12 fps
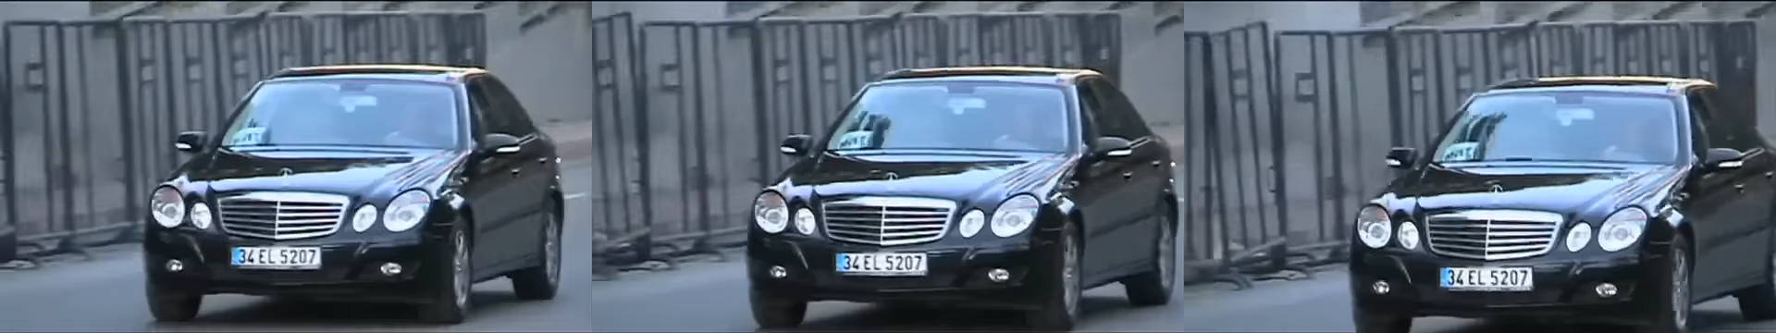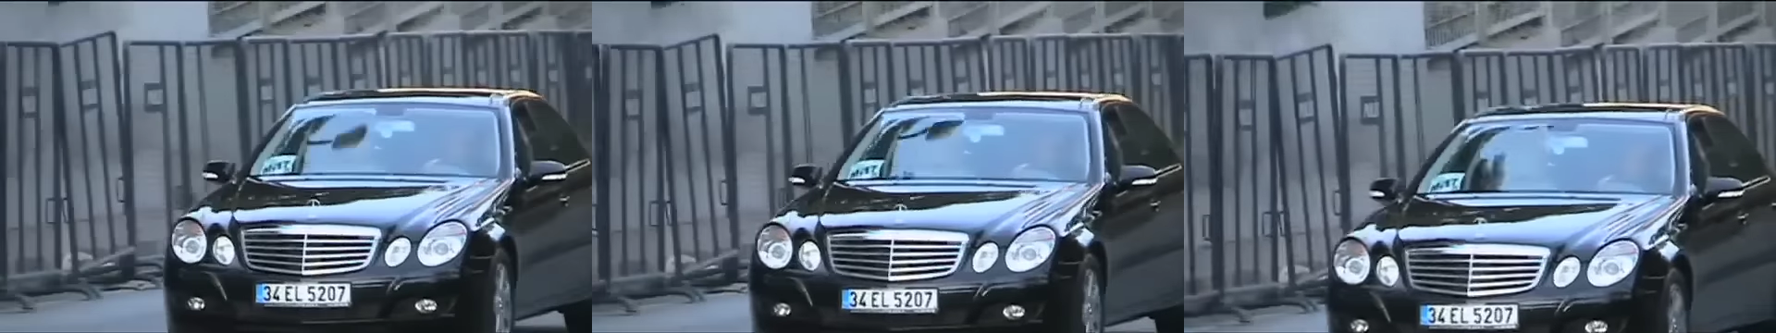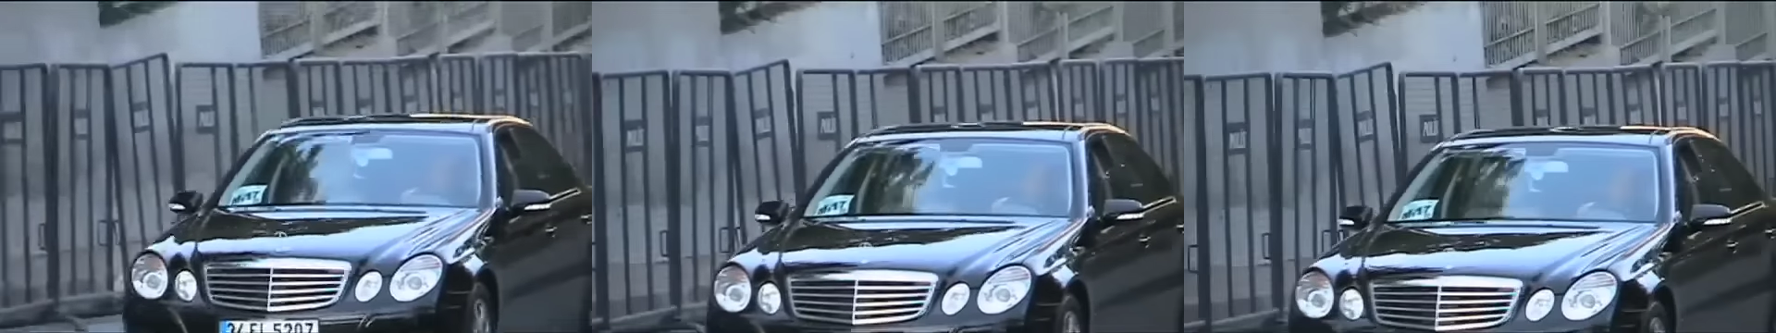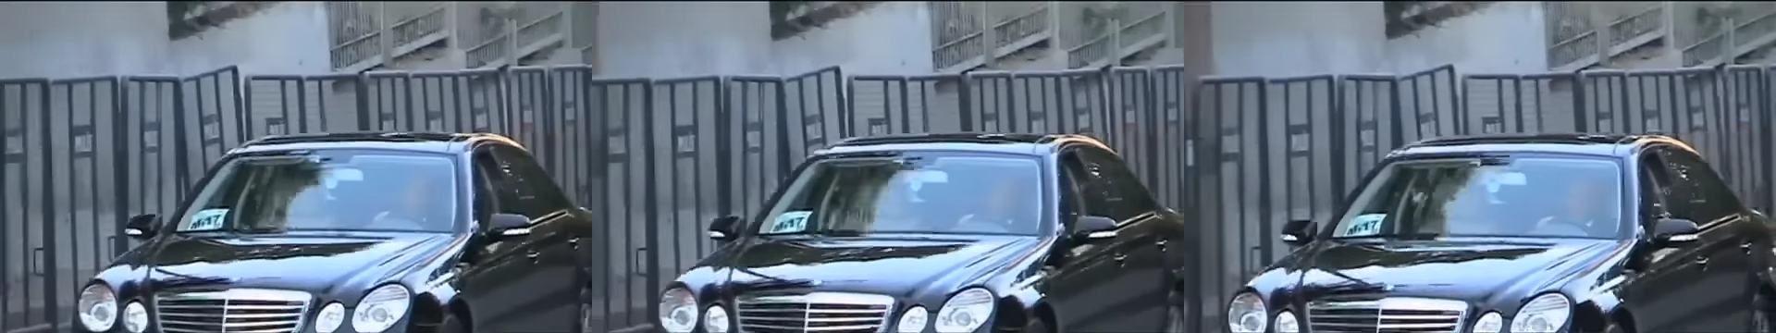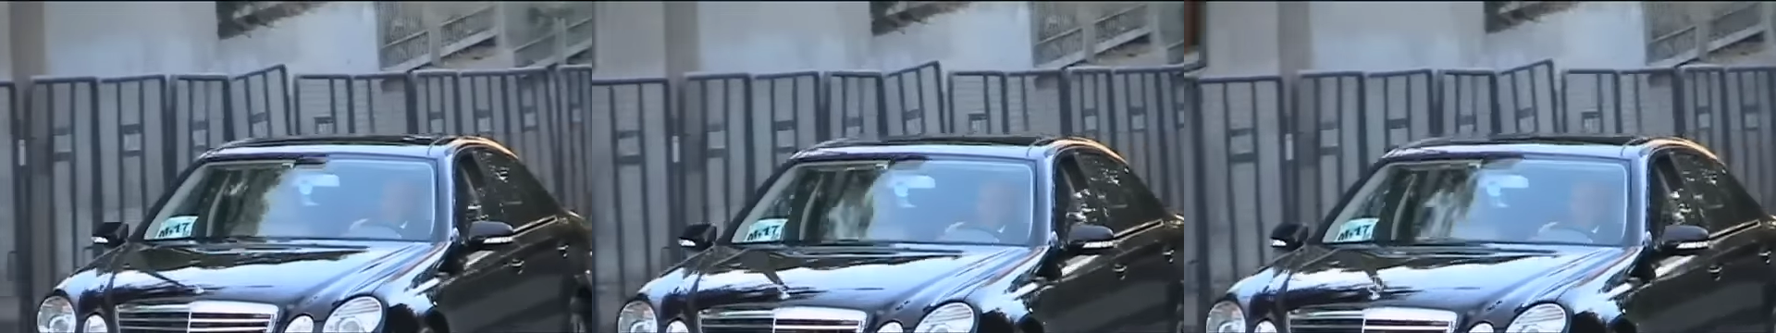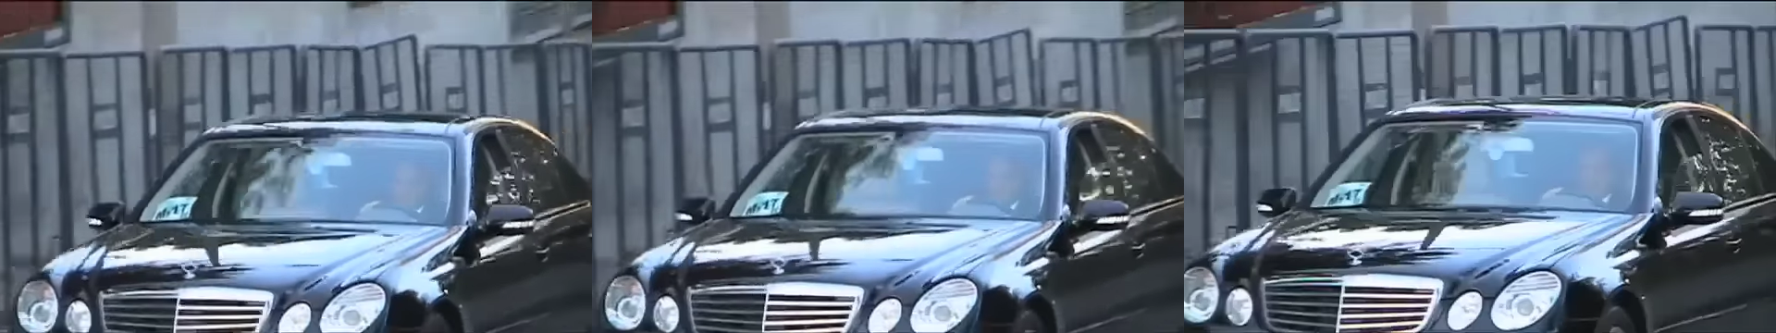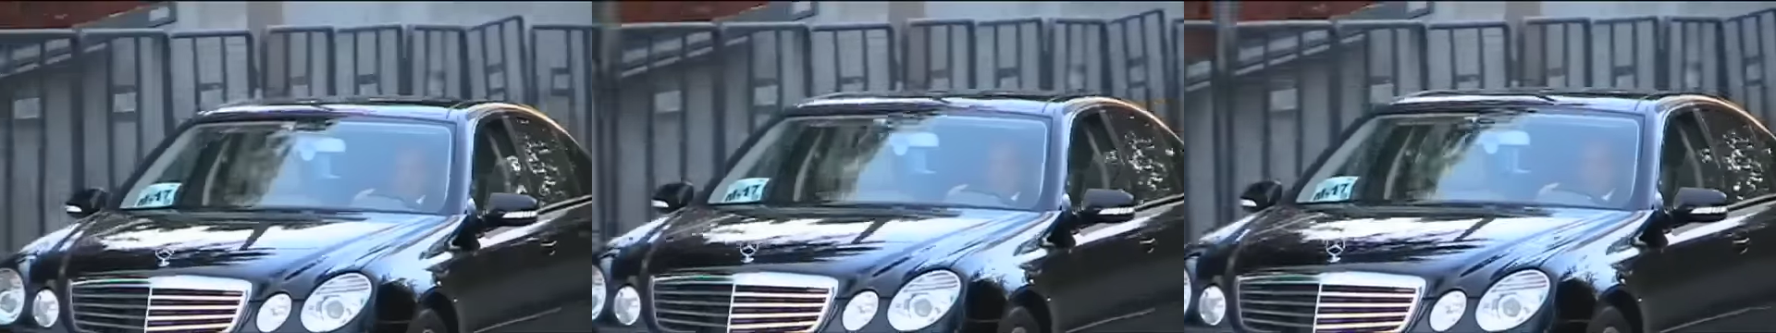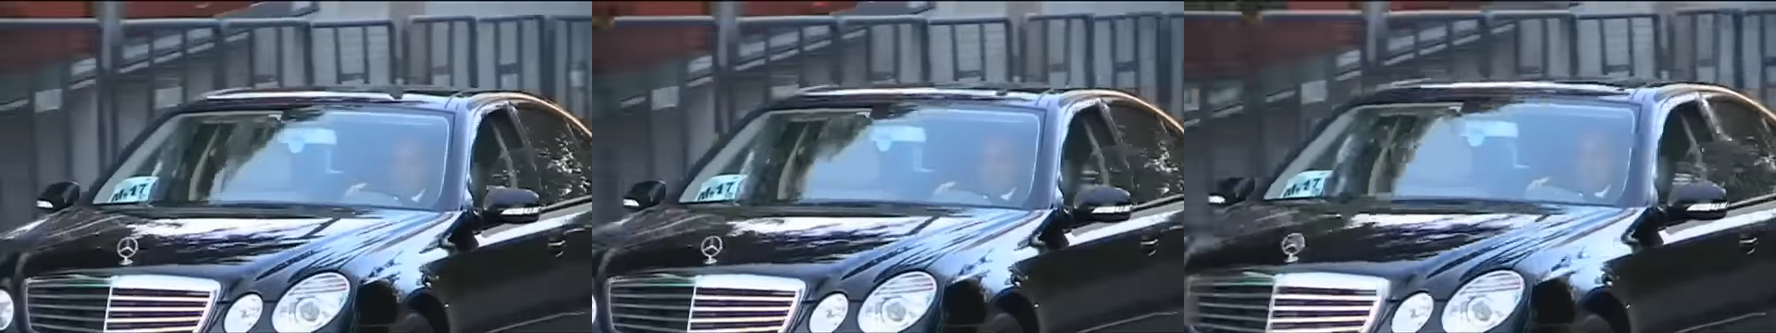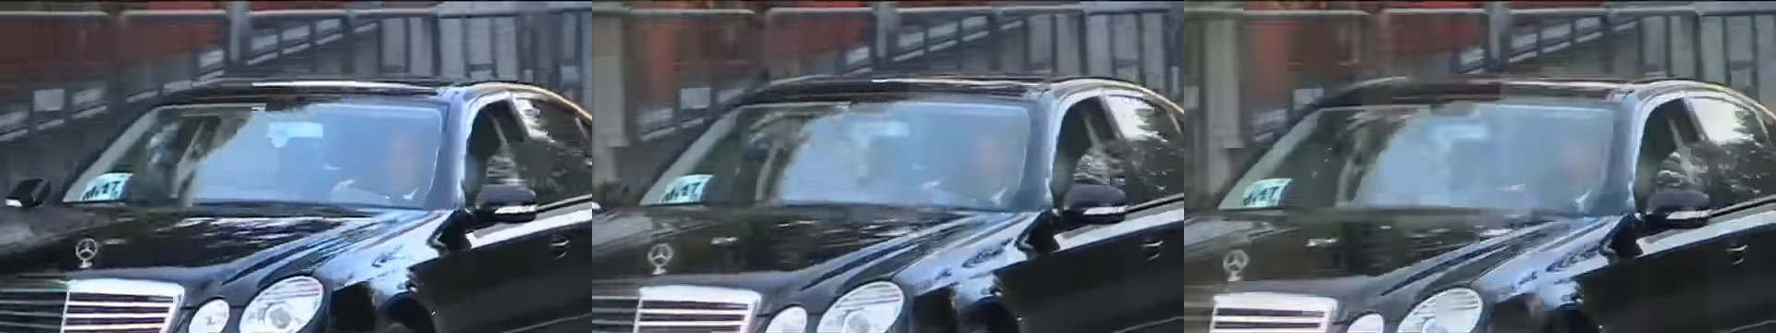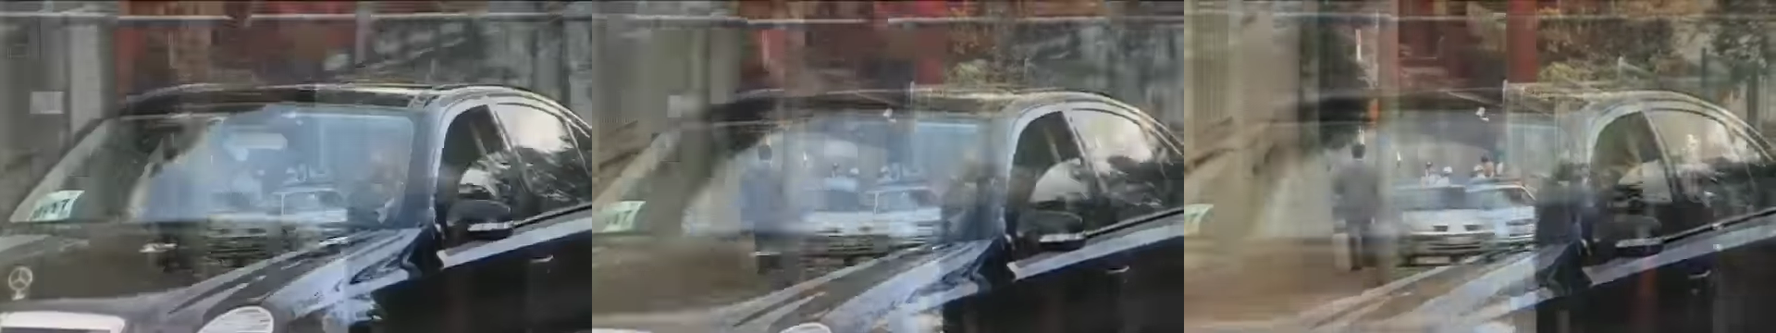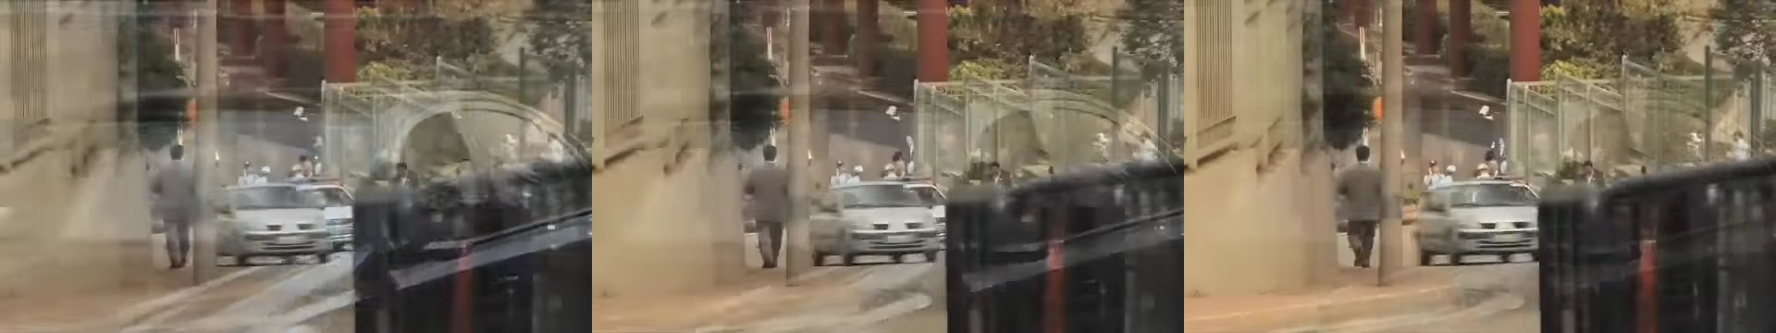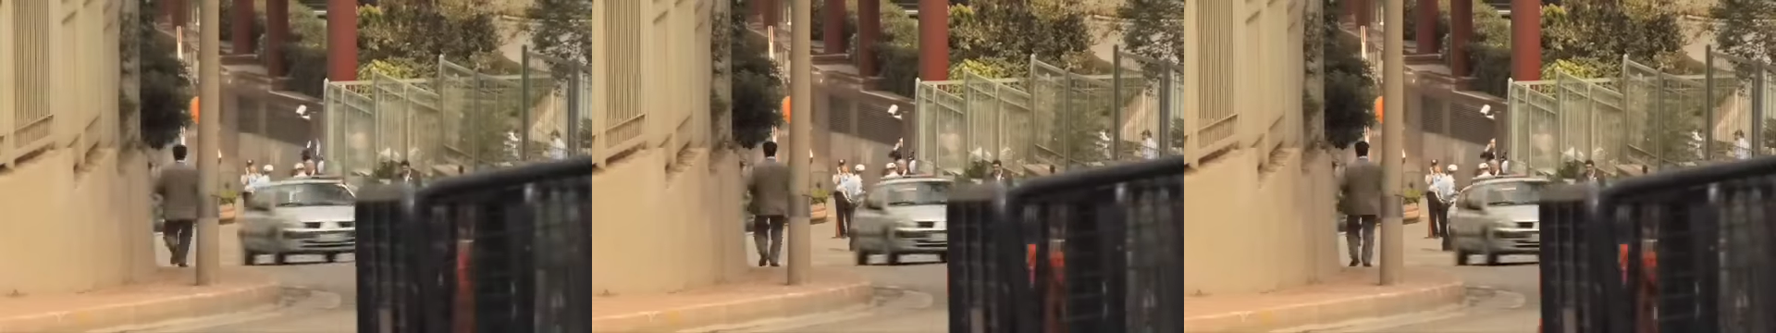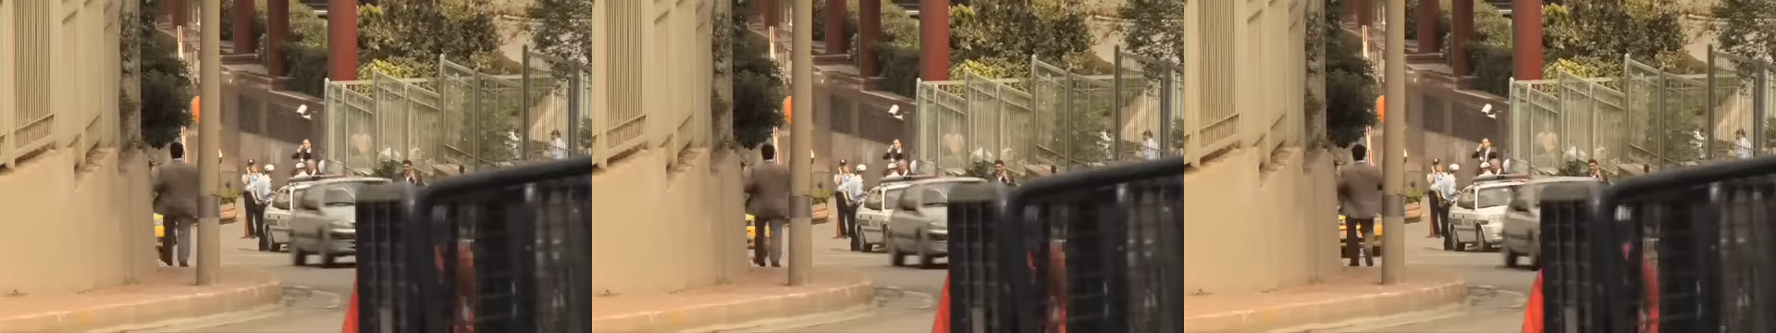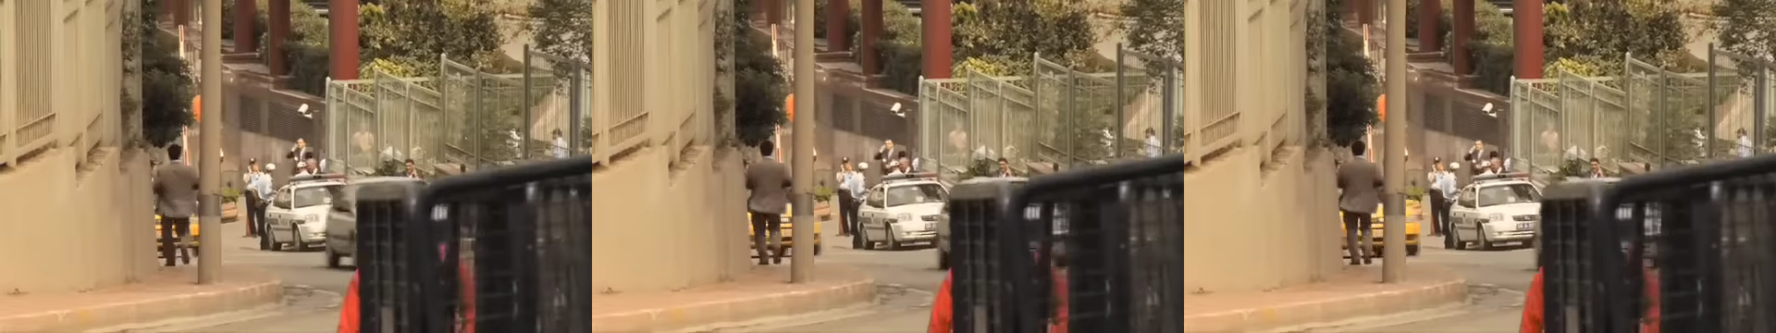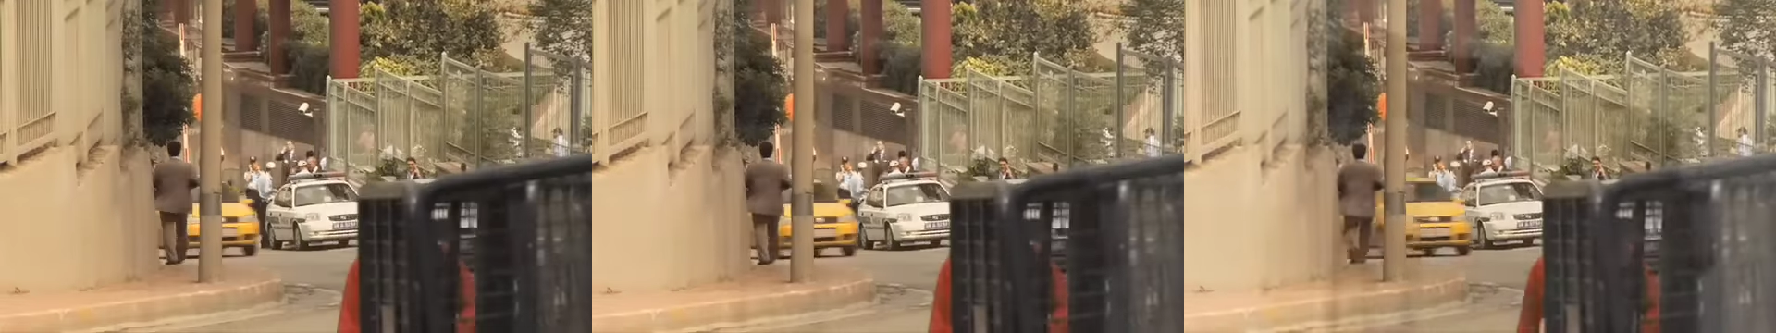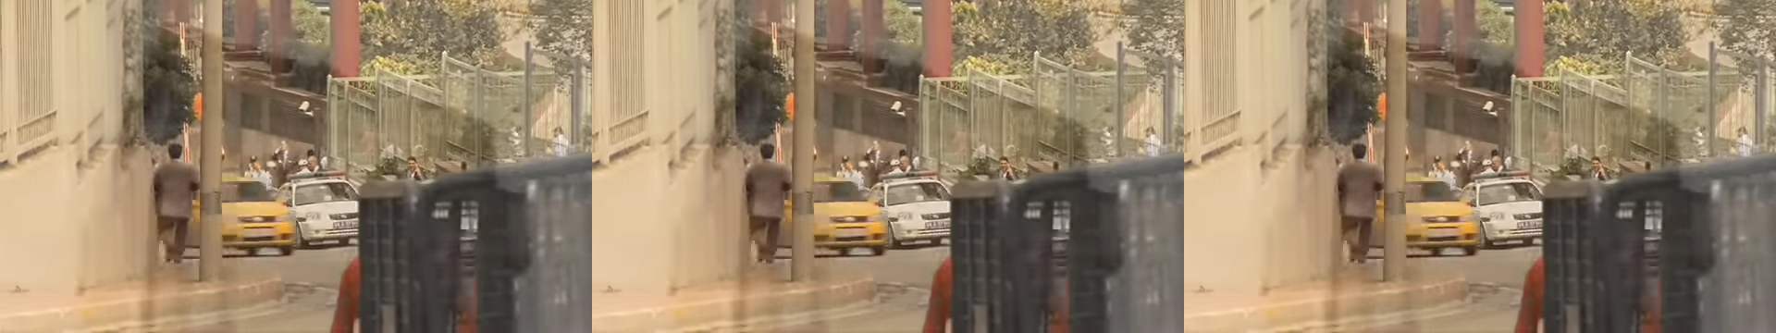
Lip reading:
(no speaker visible)